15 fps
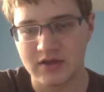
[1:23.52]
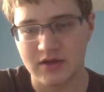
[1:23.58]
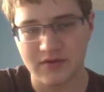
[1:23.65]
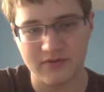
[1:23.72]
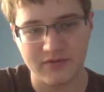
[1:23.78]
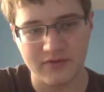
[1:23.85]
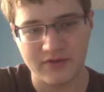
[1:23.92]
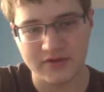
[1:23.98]

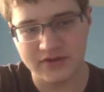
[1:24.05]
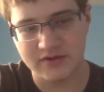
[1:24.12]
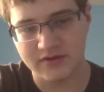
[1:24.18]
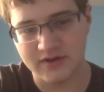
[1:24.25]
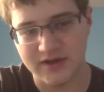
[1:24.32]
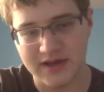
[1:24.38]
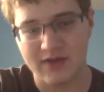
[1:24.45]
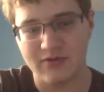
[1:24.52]
unfortunately,
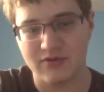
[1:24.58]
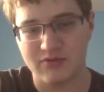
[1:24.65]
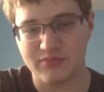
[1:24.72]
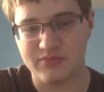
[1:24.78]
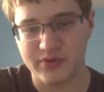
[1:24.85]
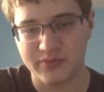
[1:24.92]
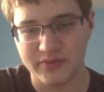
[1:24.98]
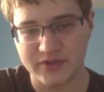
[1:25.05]
now it's
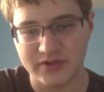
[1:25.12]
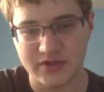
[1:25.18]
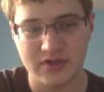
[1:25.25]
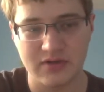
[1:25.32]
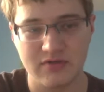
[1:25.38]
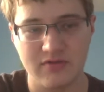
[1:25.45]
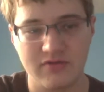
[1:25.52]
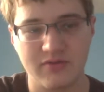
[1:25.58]
pretty much
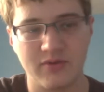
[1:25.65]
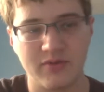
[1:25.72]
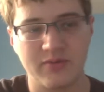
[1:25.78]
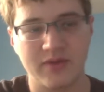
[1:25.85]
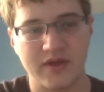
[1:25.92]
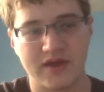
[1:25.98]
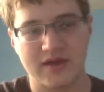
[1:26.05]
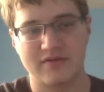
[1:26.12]
unusable
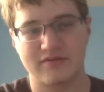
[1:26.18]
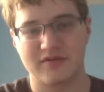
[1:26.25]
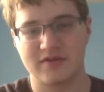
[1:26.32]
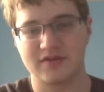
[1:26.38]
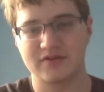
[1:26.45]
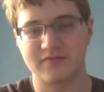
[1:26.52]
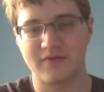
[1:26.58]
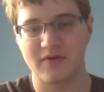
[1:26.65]
because it
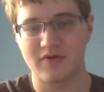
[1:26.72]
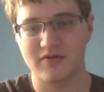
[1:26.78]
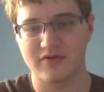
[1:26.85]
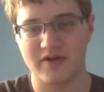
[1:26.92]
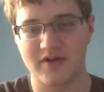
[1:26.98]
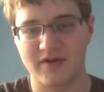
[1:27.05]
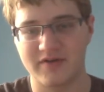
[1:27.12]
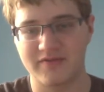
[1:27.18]
just falls
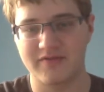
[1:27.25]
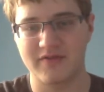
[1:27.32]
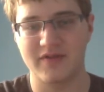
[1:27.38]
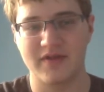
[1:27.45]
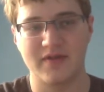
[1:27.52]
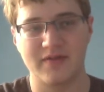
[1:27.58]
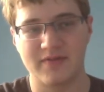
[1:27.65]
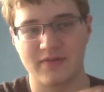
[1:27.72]
off, and
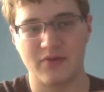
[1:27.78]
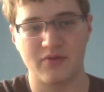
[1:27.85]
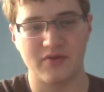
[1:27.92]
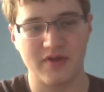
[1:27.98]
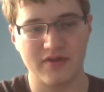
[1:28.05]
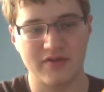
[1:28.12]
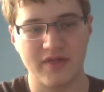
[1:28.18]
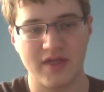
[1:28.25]
then the
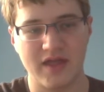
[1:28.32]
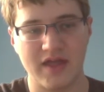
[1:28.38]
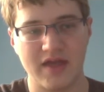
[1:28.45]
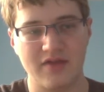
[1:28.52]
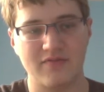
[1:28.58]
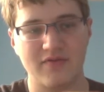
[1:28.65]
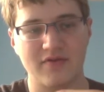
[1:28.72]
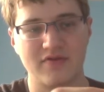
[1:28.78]
rest of the case
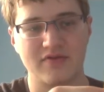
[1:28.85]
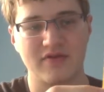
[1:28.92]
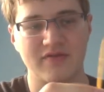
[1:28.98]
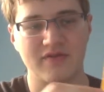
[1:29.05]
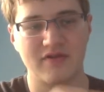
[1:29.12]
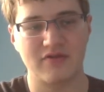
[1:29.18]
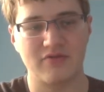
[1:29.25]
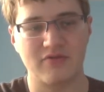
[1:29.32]
falls off
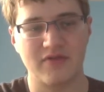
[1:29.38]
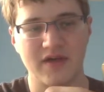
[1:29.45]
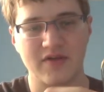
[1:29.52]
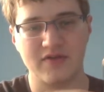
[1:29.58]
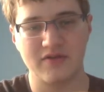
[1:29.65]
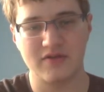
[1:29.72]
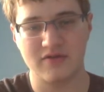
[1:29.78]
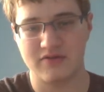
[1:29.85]
because
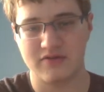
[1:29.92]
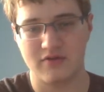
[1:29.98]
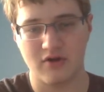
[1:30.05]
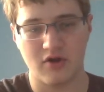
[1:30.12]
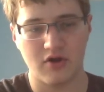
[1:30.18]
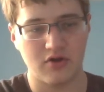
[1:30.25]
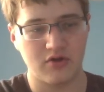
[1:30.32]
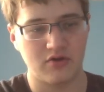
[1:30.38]
without this
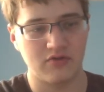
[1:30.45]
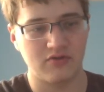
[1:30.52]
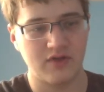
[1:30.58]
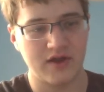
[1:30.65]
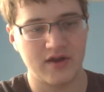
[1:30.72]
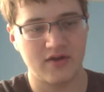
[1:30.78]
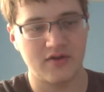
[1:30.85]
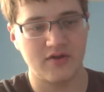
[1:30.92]
hard
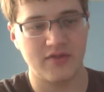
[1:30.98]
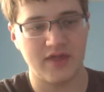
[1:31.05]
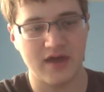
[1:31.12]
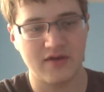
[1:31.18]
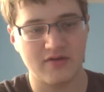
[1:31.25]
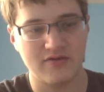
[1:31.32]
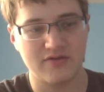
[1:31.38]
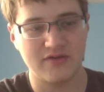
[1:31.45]
layer on the
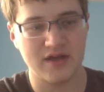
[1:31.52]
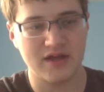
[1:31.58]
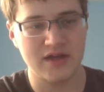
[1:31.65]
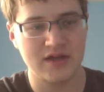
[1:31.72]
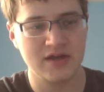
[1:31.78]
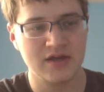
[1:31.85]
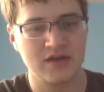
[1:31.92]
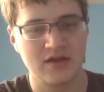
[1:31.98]

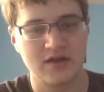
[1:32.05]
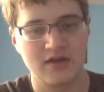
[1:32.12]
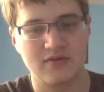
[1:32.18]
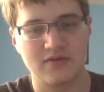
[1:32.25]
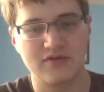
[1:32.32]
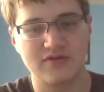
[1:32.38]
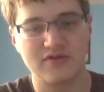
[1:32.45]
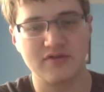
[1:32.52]
outside,
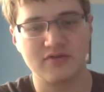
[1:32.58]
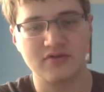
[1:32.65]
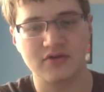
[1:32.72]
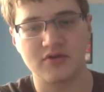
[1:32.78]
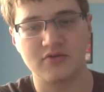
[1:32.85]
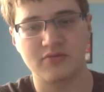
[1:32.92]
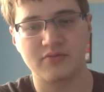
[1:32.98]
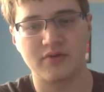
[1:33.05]
the
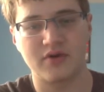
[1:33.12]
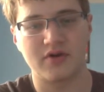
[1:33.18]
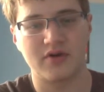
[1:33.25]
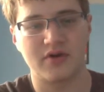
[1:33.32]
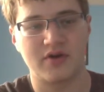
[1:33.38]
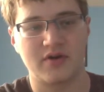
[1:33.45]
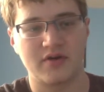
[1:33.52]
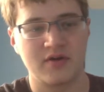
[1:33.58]
silicone
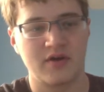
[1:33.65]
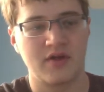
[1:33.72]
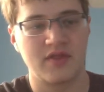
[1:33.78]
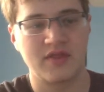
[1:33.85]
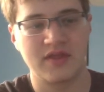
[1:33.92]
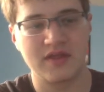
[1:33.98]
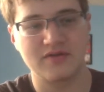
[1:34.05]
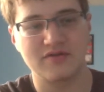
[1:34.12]
part on
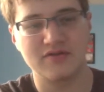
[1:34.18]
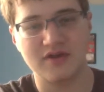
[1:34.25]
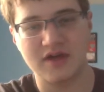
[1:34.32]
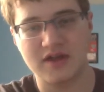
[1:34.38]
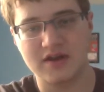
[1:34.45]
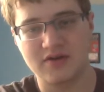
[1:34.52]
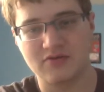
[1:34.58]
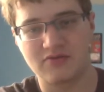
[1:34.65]
the
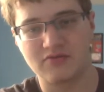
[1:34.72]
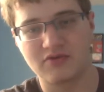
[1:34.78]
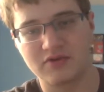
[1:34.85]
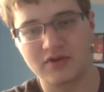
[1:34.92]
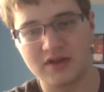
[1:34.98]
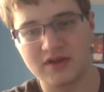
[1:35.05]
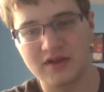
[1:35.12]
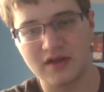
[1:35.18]
inside here
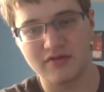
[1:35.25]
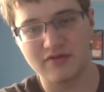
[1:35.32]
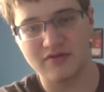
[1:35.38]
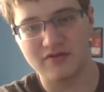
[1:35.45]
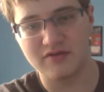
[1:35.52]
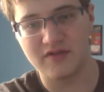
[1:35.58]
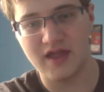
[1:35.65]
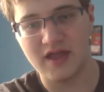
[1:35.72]
really
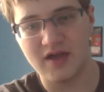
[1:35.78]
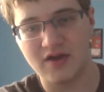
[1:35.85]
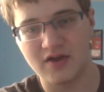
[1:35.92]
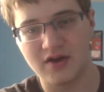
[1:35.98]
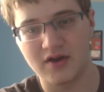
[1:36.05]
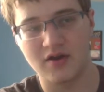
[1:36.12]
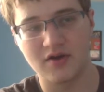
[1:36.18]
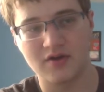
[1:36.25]
doesn't stay
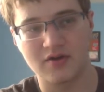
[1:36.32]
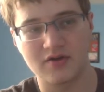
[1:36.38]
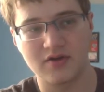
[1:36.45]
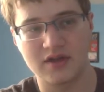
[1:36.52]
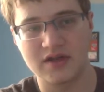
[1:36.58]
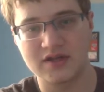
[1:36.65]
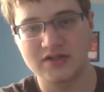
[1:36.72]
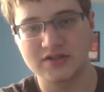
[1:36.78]
on at
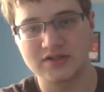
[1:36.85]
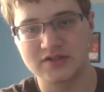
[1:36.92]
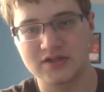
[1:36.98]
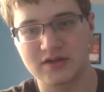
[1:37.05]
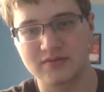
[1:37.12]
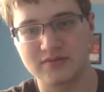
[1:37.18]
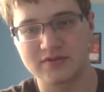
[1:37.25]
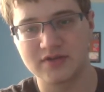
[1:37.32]
all, and it
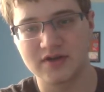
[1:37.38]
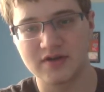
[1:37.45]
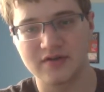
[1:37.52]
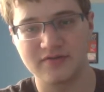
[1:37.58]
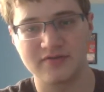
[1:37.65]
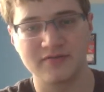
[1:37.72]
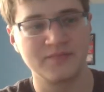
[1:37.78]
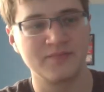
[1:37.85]
just comes
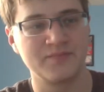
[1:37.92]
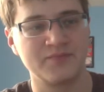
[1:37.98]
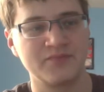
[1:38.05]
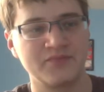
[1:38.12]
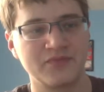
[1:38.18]
off.